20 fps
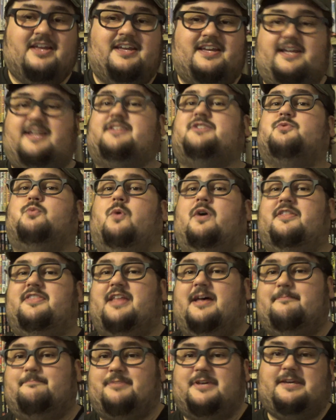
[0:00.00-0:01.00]
It's one
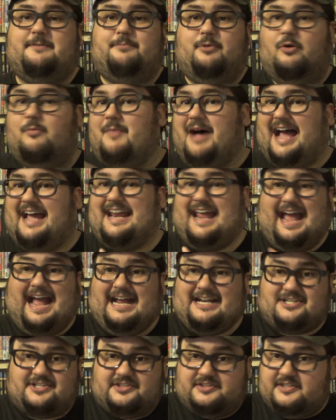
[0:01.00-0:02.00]
that people might
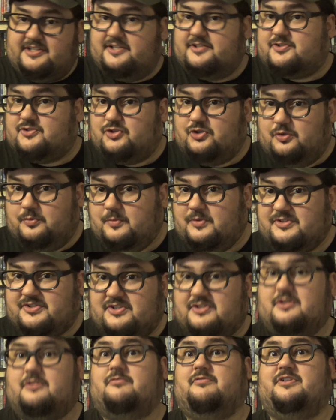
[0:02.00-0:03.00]
actually assume was
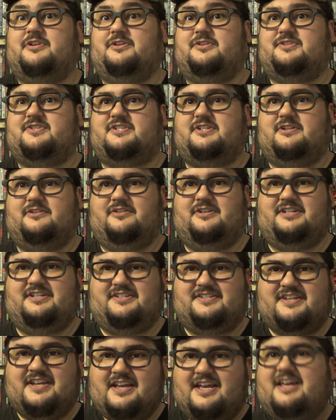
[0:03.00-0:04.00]
in the real
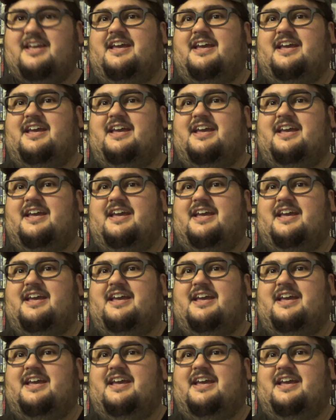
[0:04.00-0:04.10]
series,